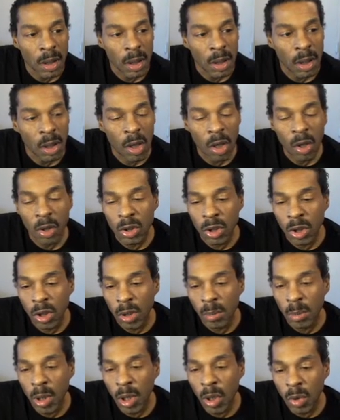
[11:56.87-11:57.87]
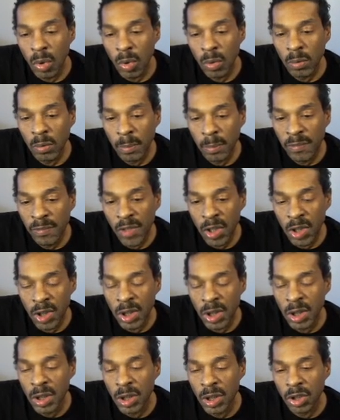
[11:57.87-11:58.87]
long-term hold
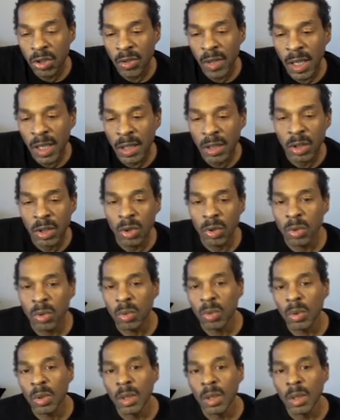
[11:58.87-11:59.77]
versus trying to